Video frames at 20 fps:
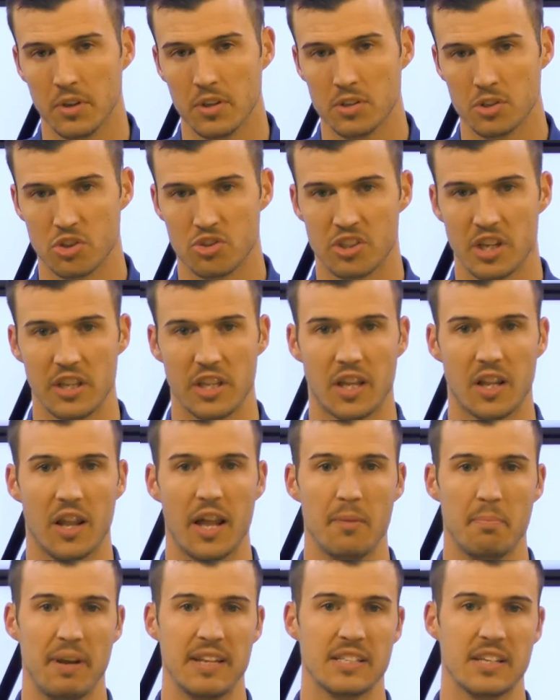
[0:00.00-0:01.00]
So say the
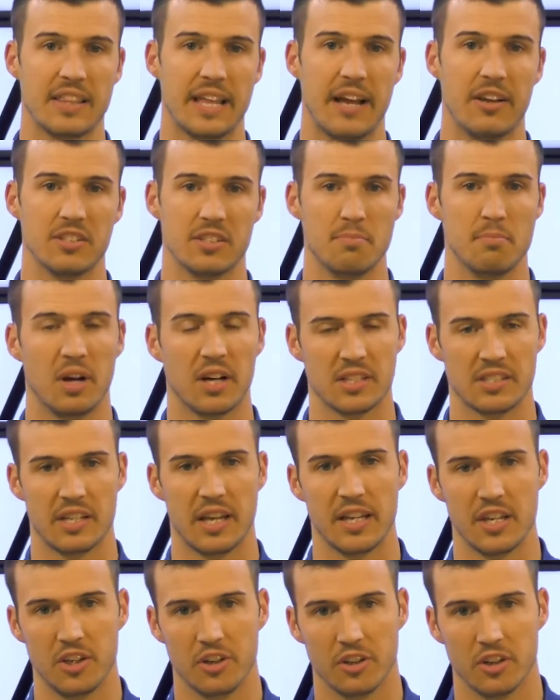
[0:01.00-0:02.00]
client pays $1,000
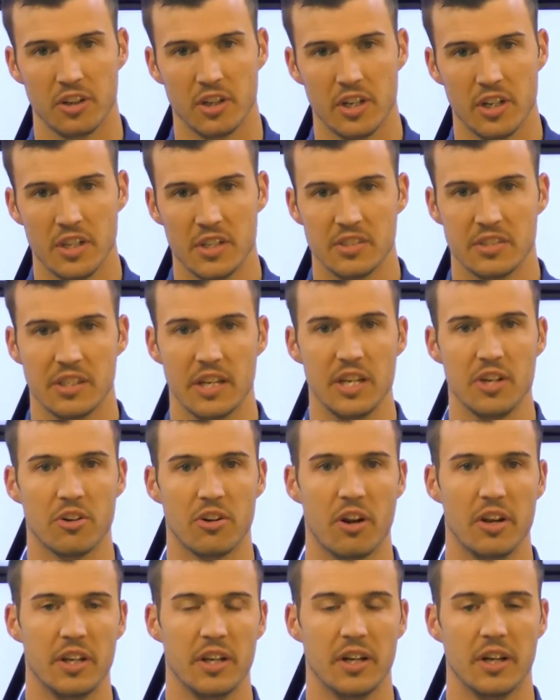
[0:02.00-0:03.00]
that year. Say you're
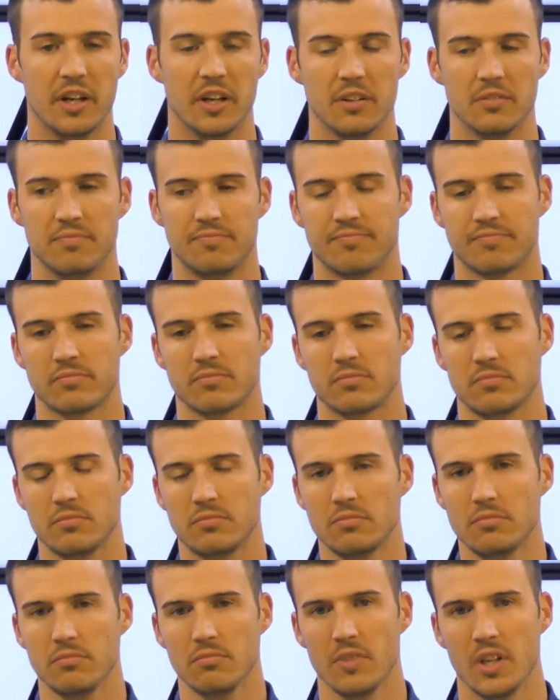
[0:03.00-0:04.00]
on a
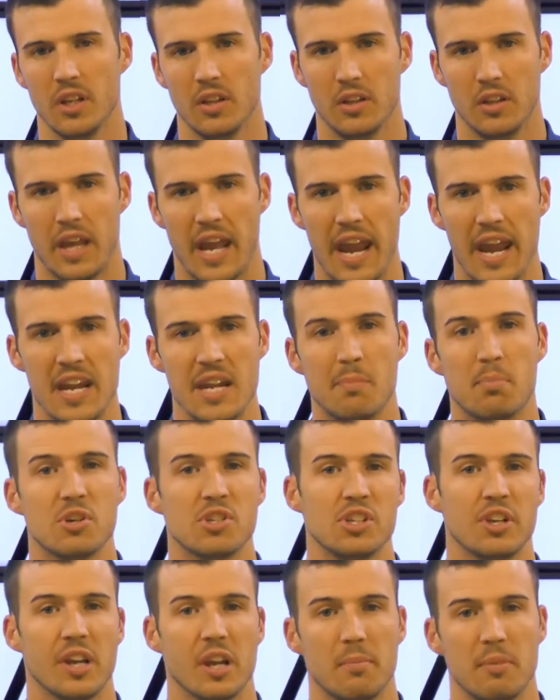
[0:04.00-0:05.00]

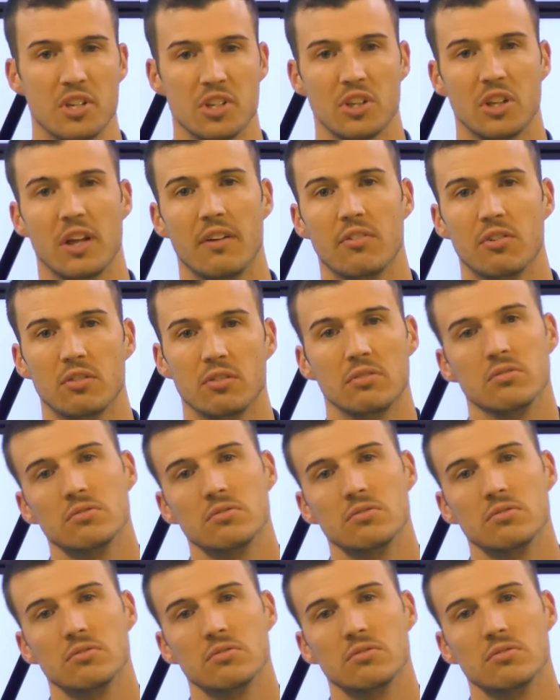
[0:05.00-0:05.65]
80% commission level.